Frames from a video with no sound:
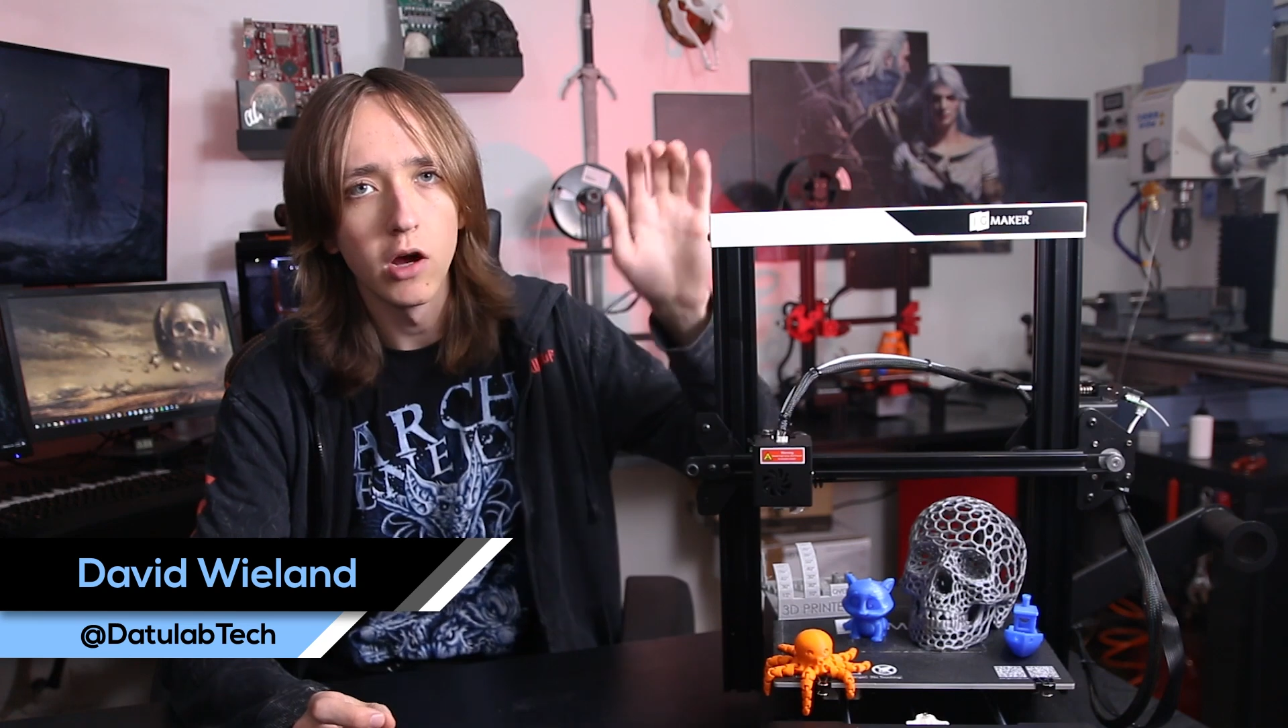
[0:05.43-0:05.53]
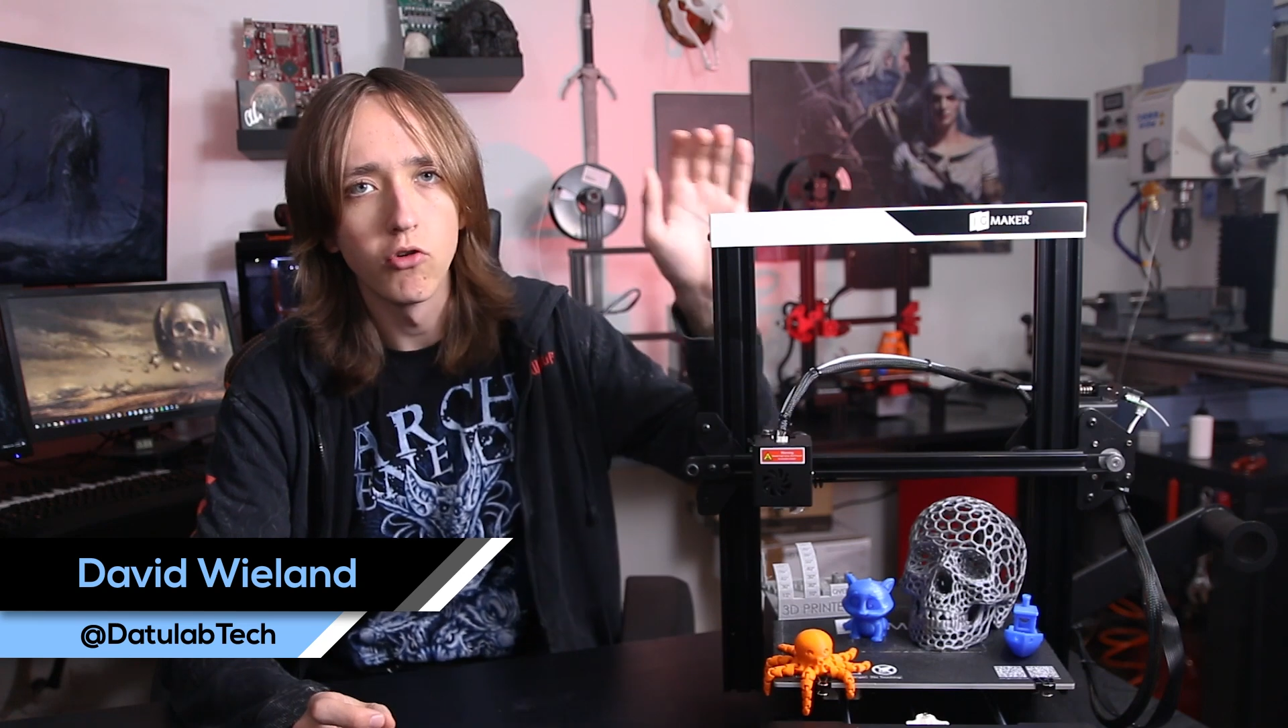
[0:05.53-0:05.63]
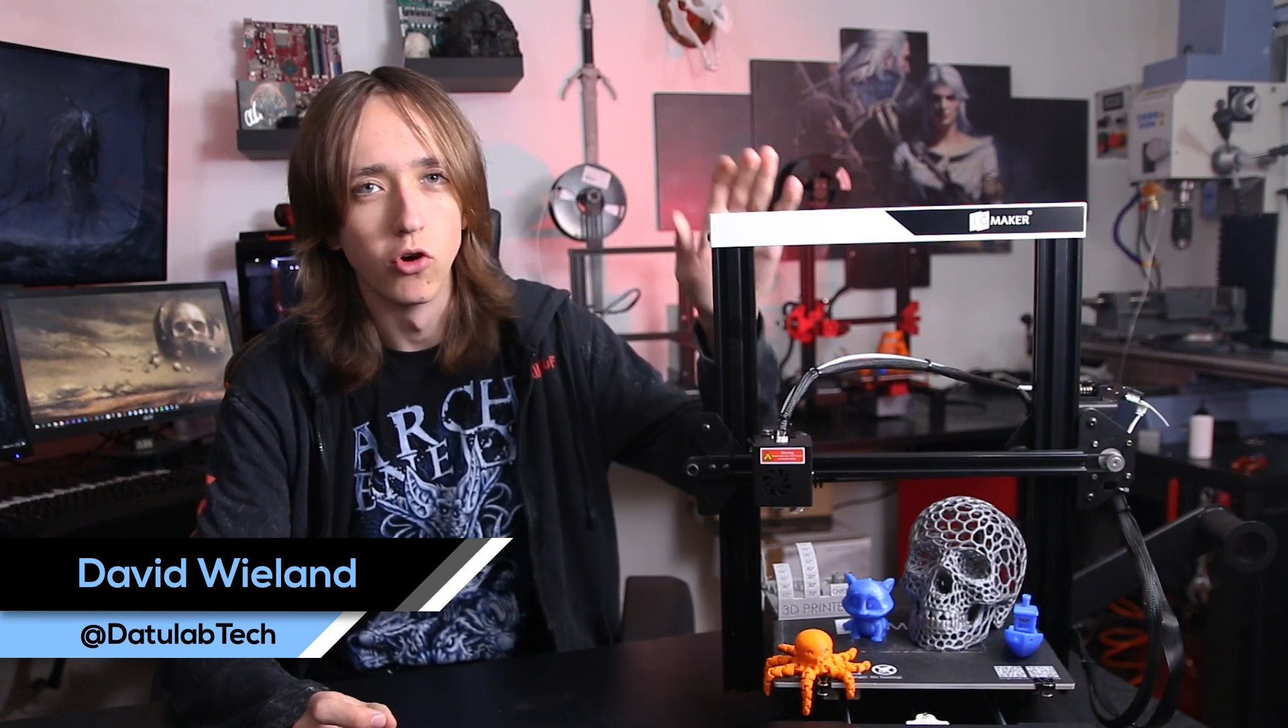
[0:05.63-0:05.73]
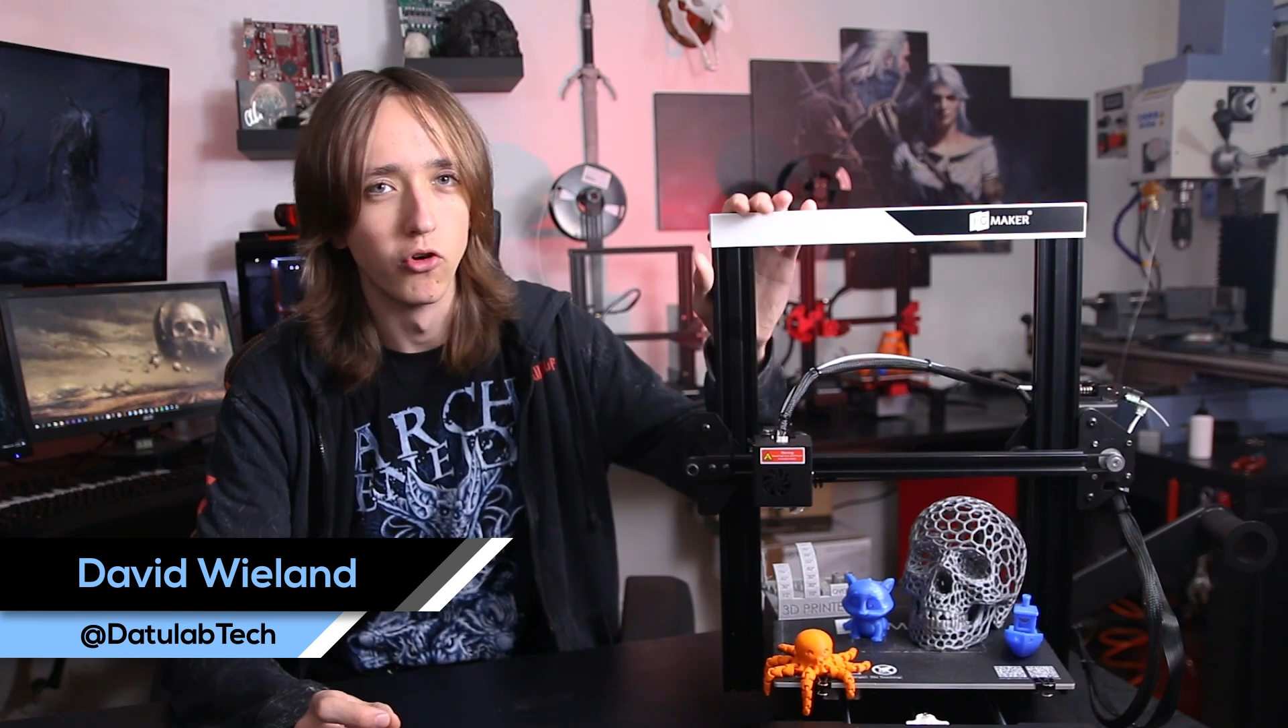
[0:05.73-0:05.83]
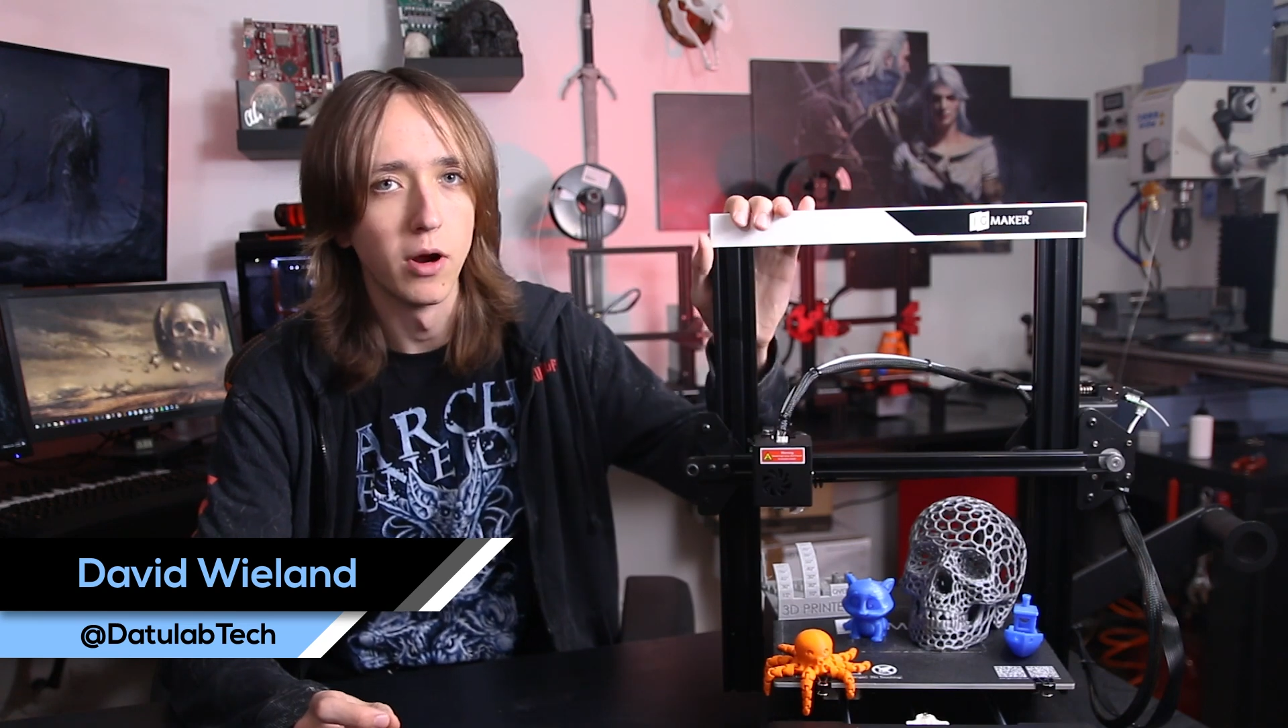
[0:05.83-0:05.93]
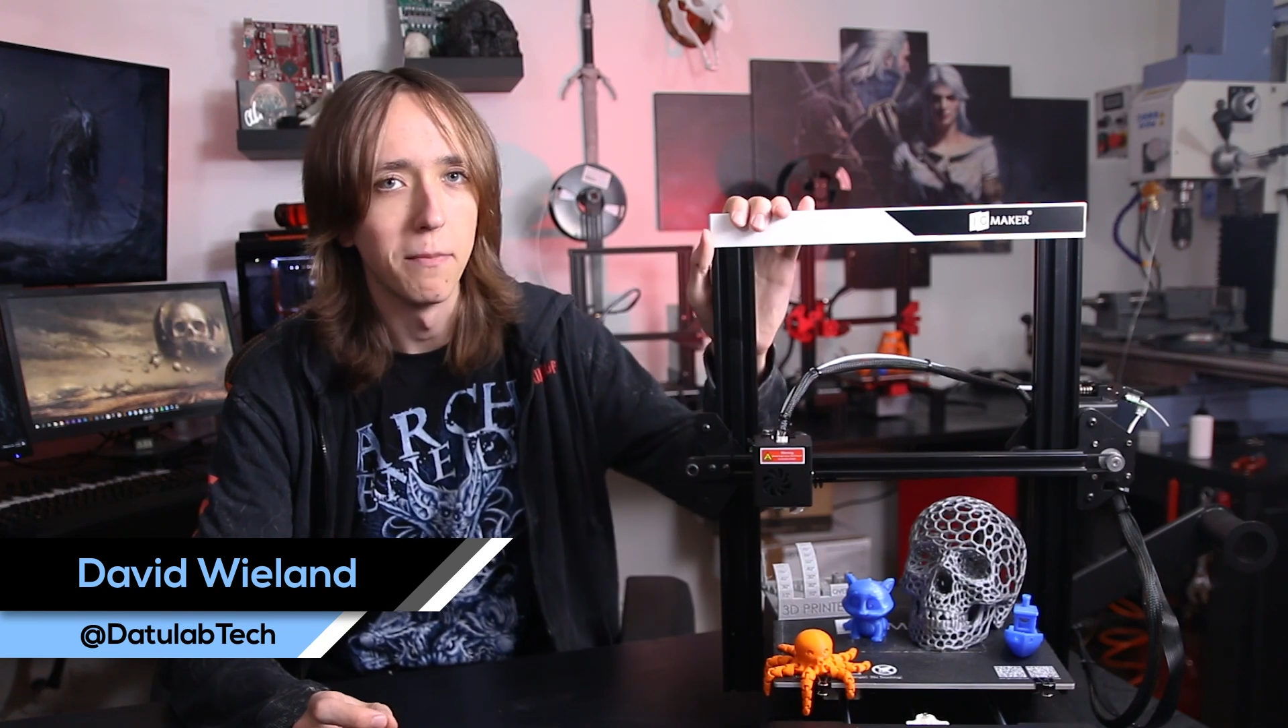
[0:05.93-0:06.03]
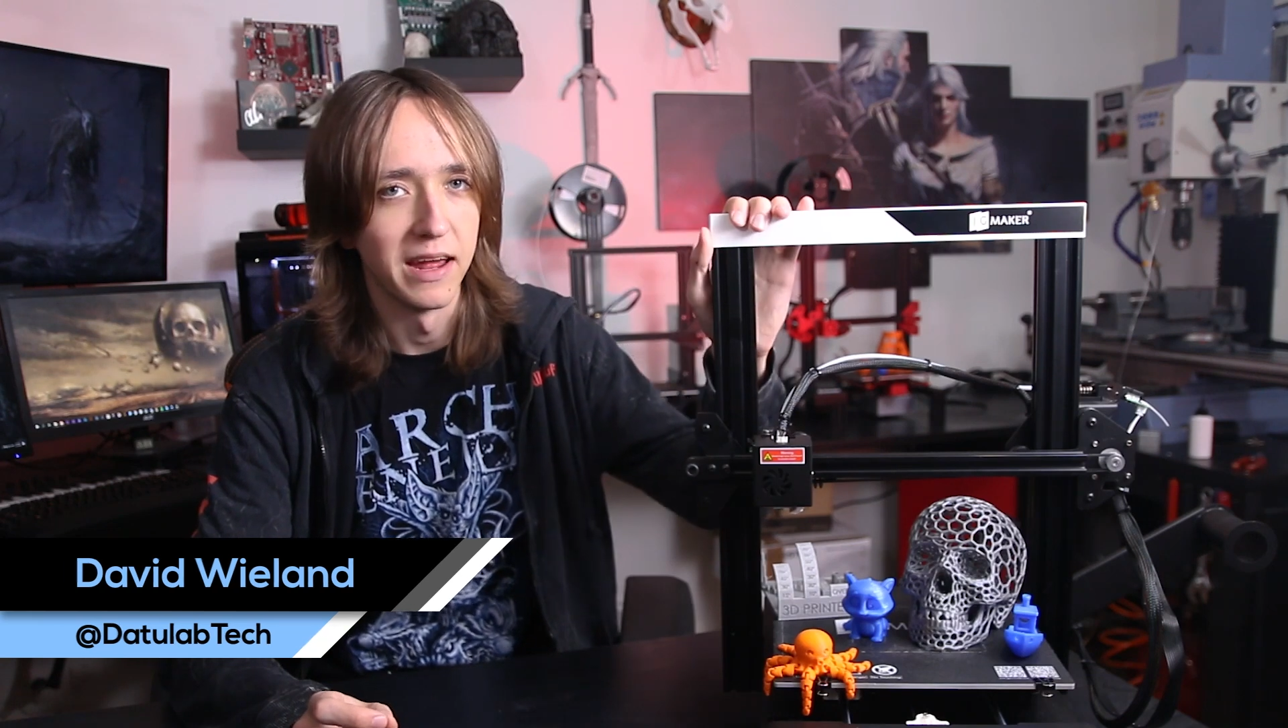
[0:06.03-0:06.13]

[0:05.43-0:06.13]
Aurora